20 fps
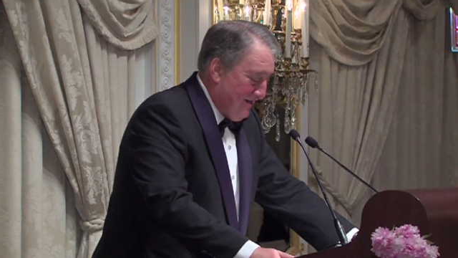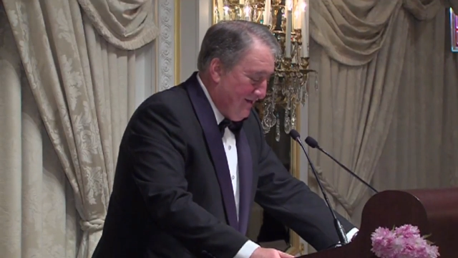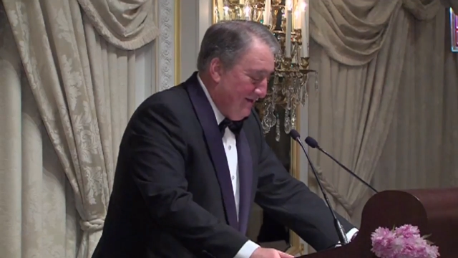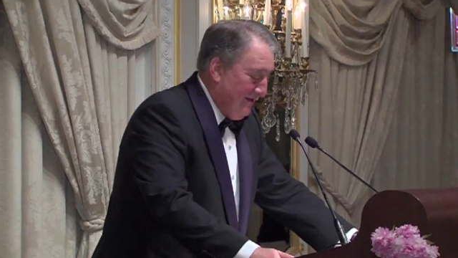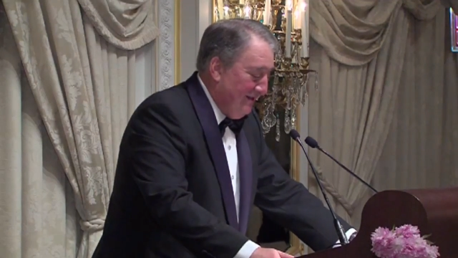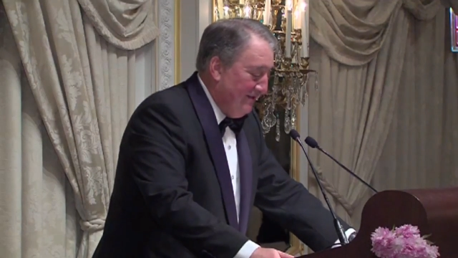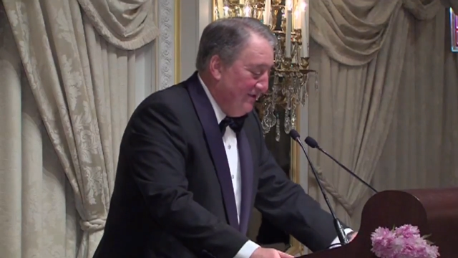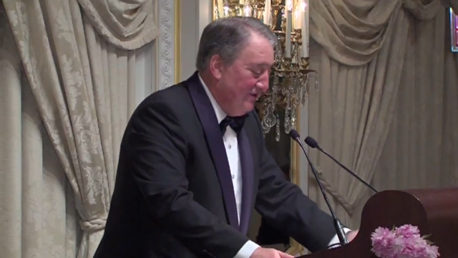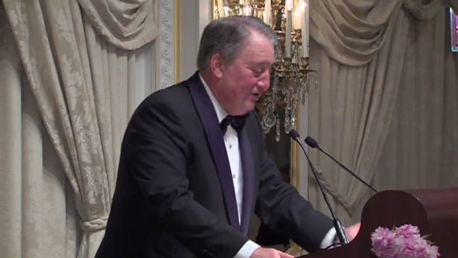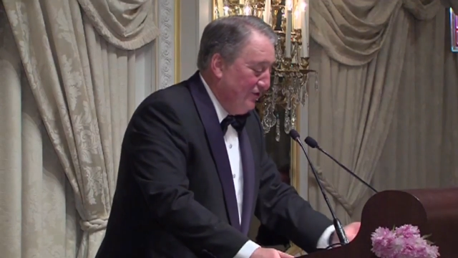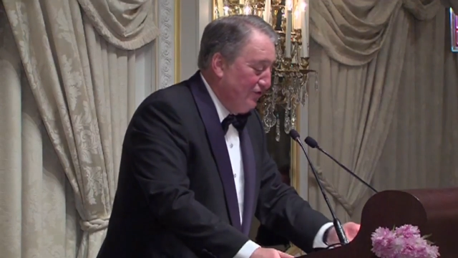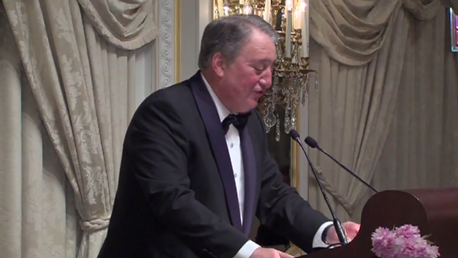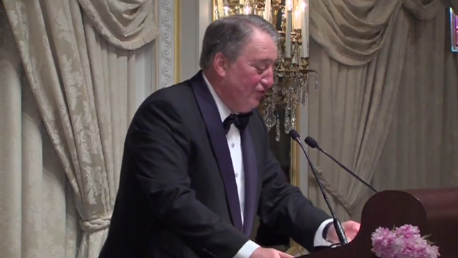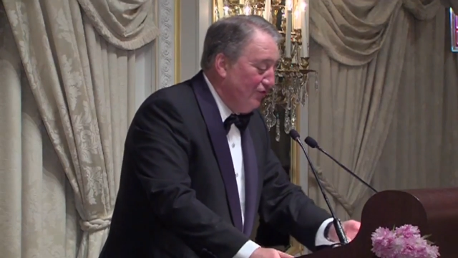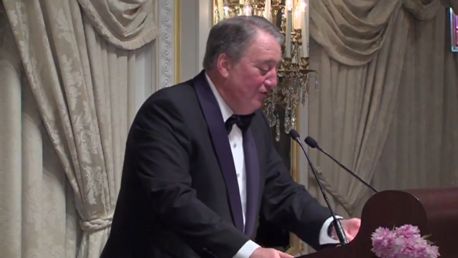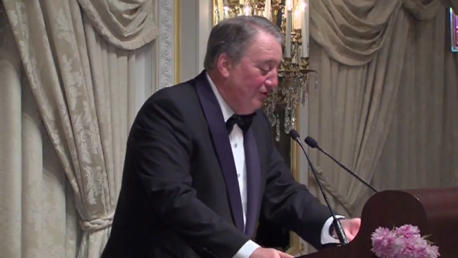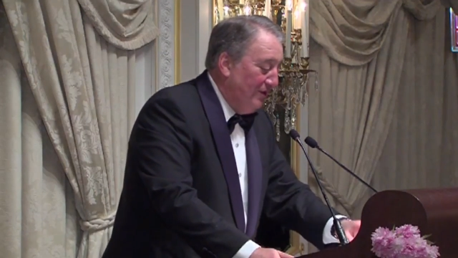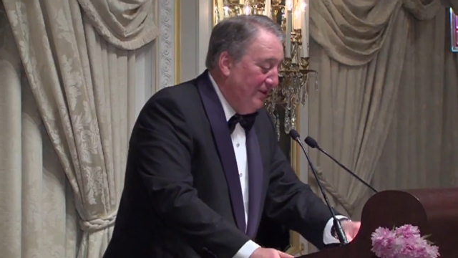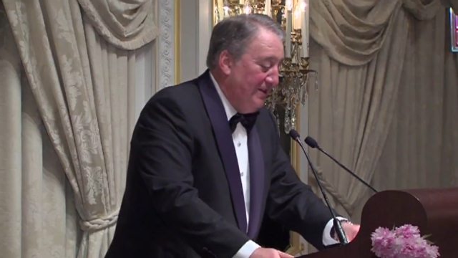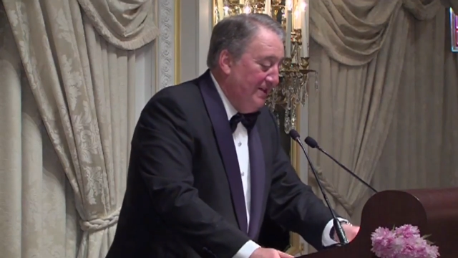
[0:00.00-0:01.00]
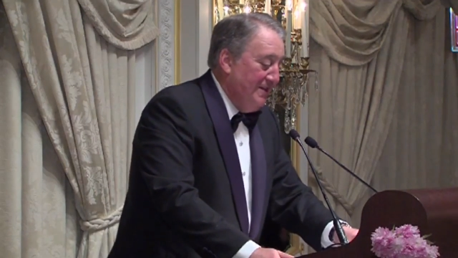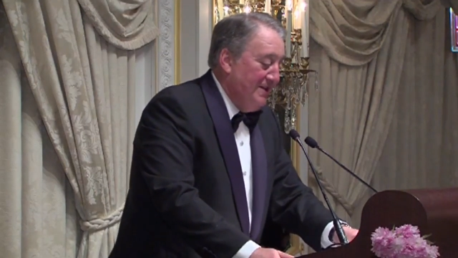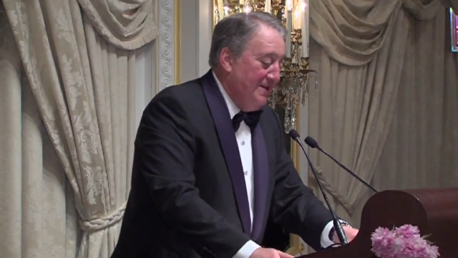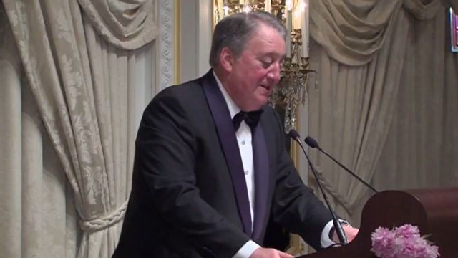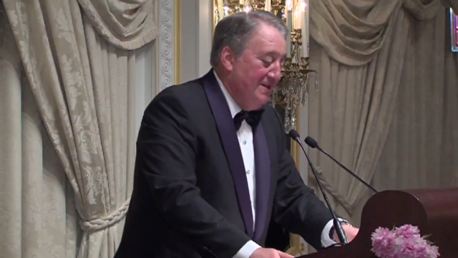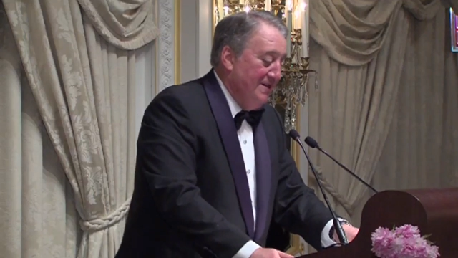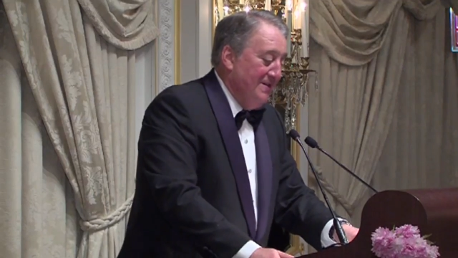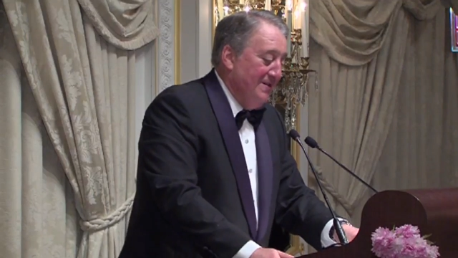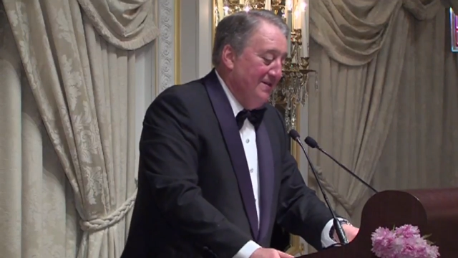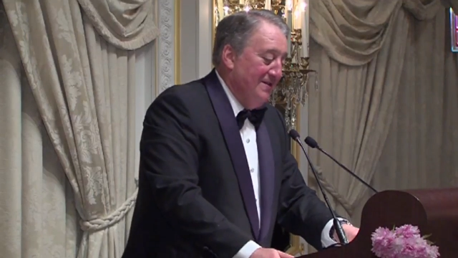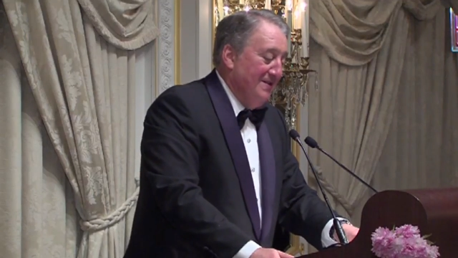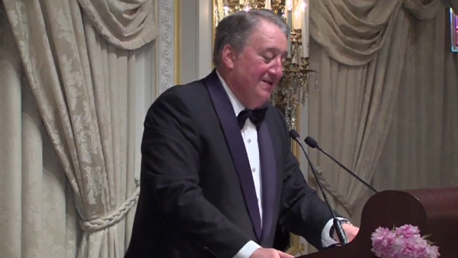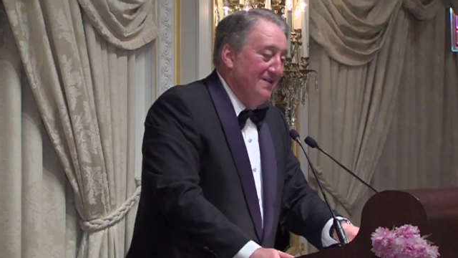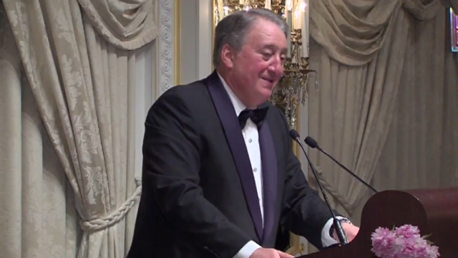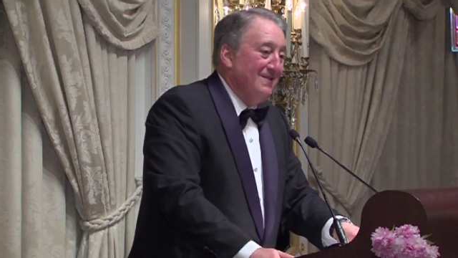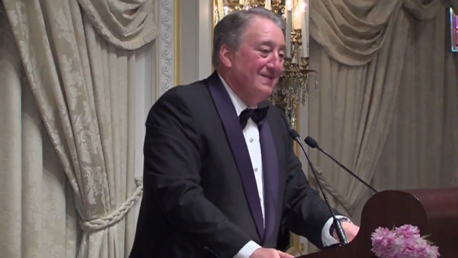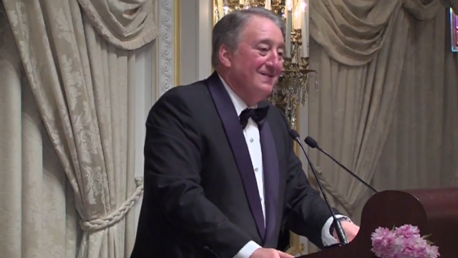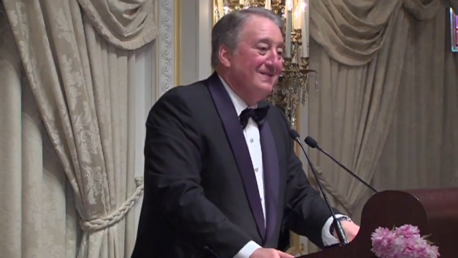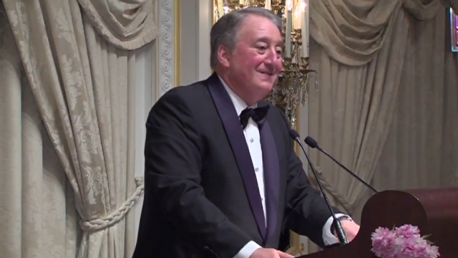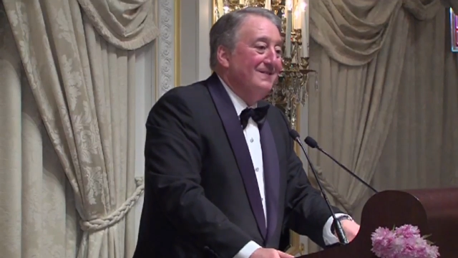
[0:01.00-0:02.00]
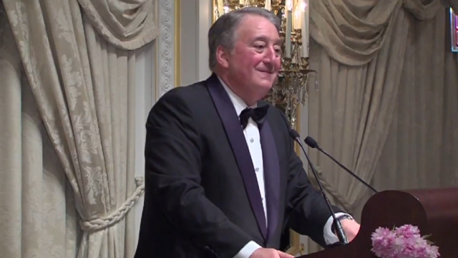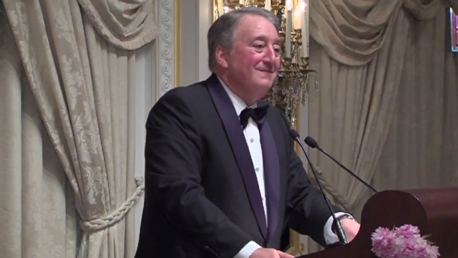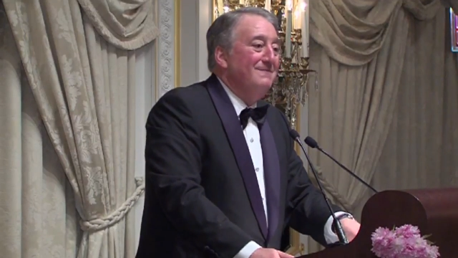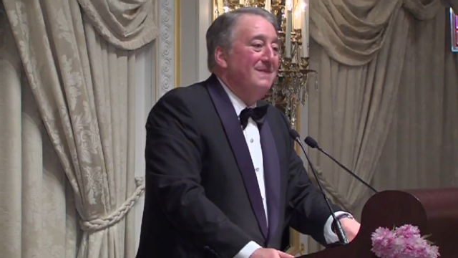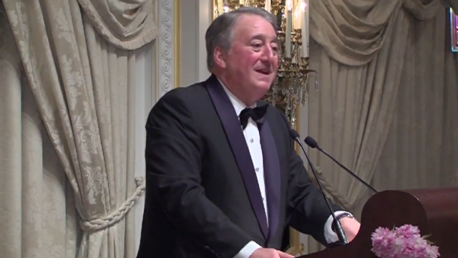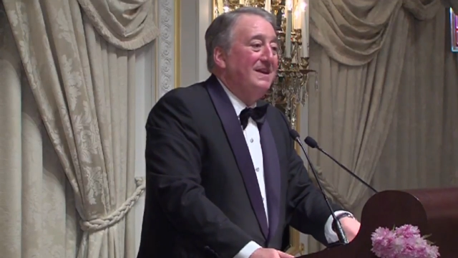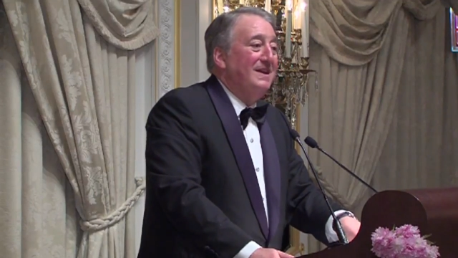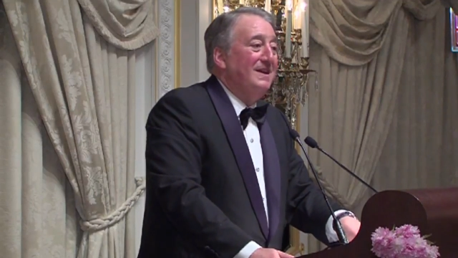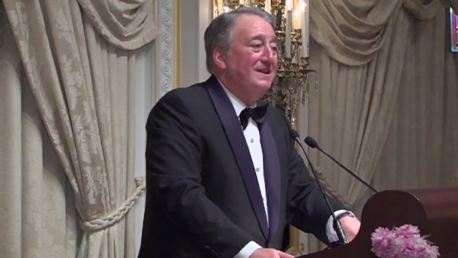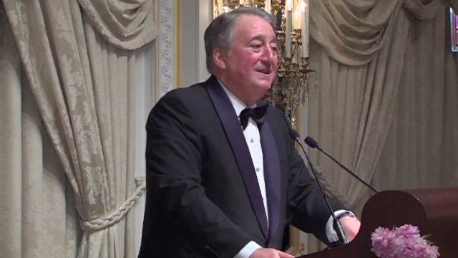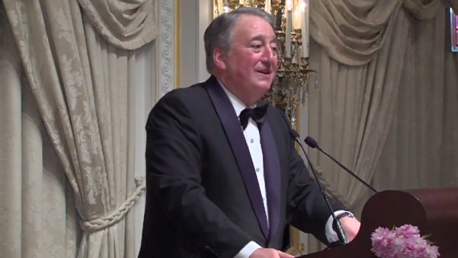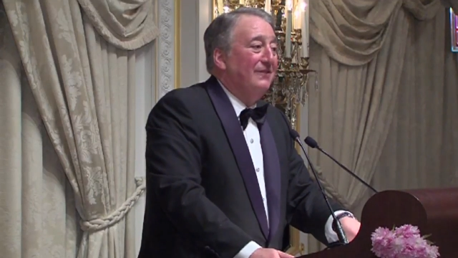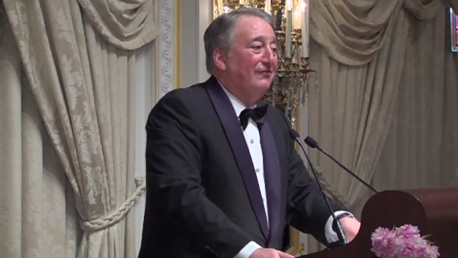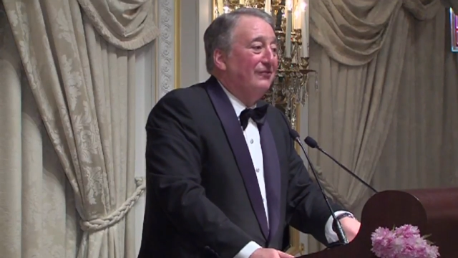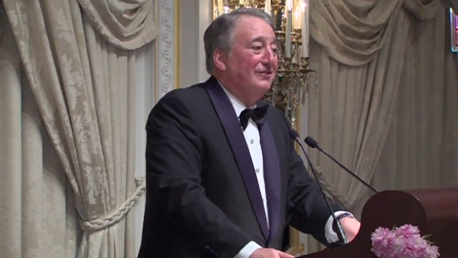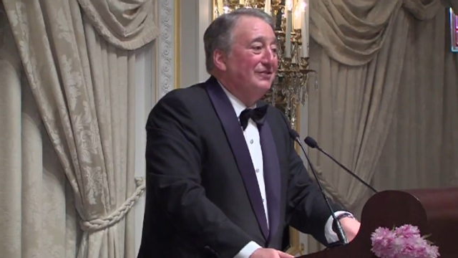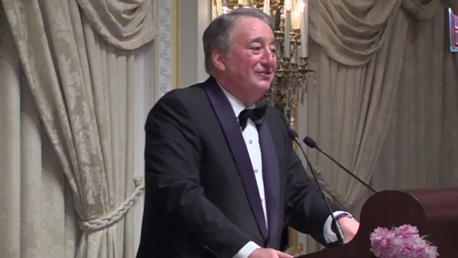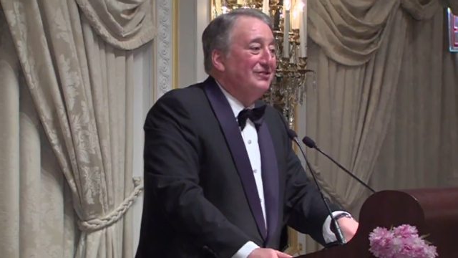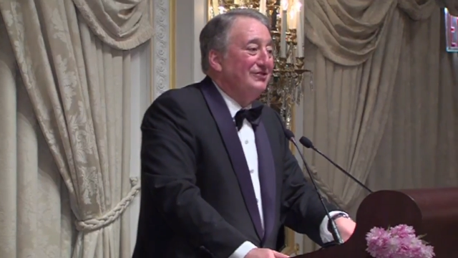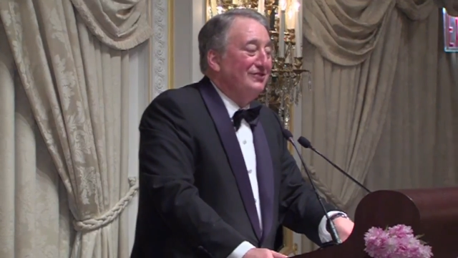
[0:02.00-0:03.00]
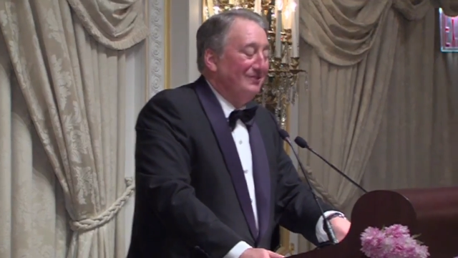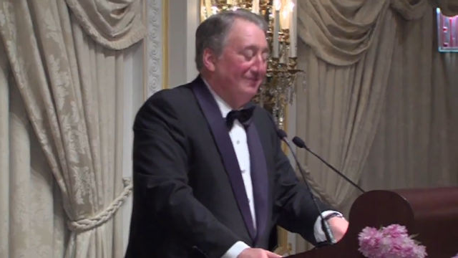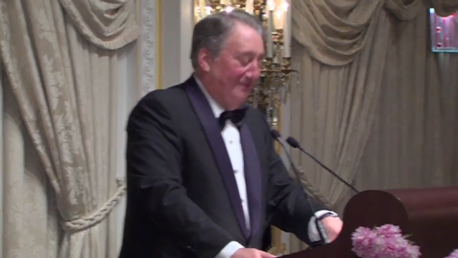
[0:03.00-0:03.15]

This is truly making a difference.